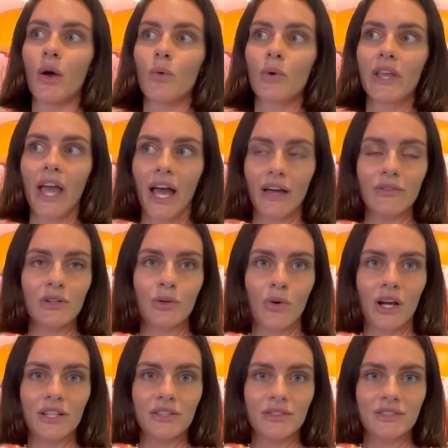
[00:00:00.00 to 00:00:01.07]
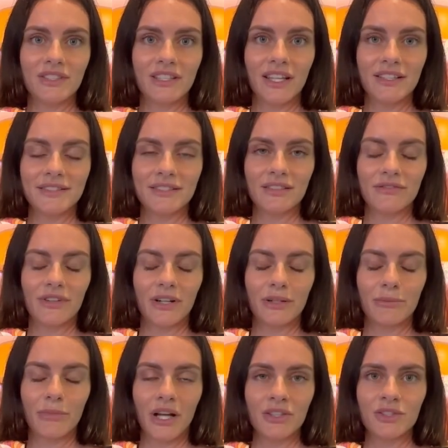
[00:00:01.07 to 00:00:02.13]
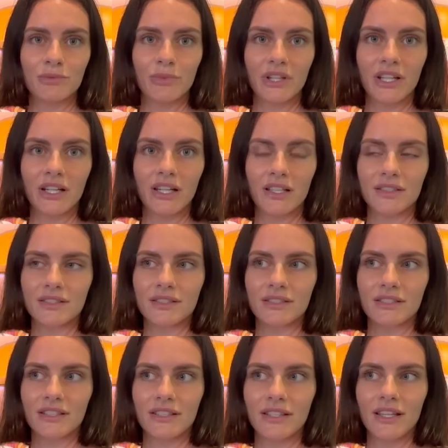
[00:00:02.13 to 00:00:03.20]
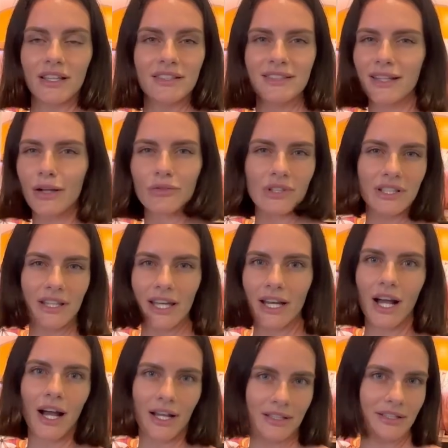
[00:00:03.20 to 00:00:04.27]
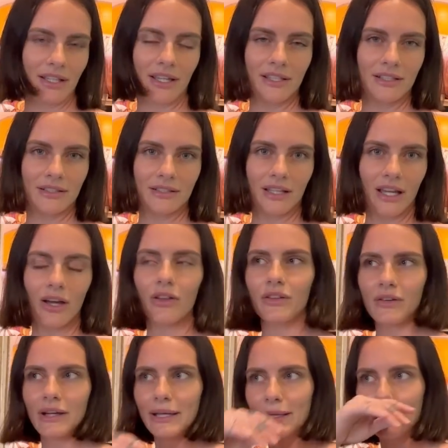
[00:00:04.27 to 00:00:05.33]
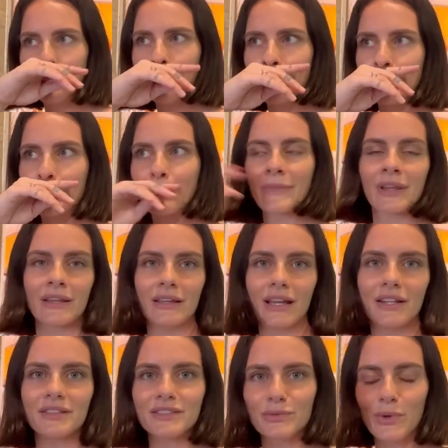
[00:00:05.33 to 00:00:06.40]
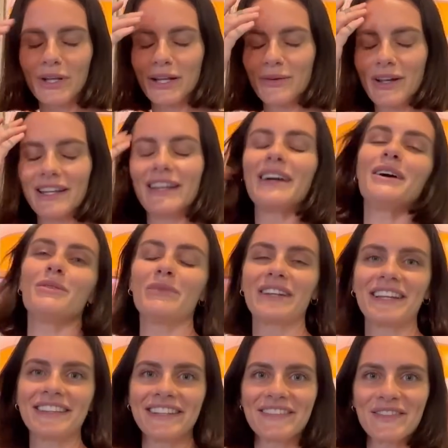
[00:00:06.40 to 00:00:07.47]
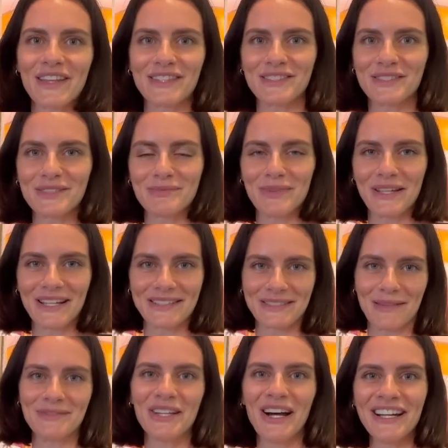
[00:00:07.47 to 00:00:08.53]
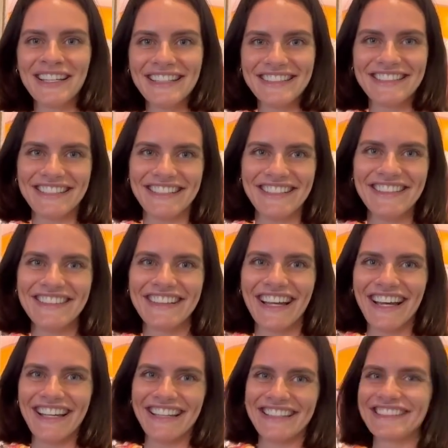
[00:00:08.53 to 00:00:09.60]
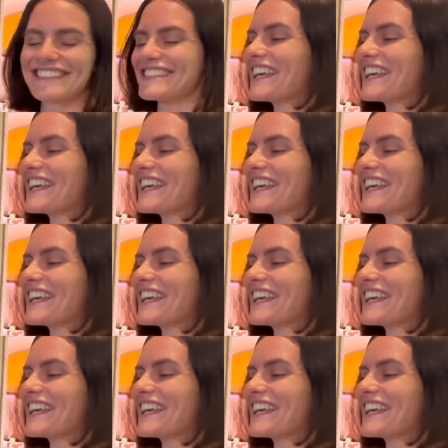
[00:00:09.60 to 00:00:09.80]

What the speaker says: We haven't quite used the AC very much because it's not really that hot yet, although I am kind of sweating right now, but I think that's just because I'm talking to you guys.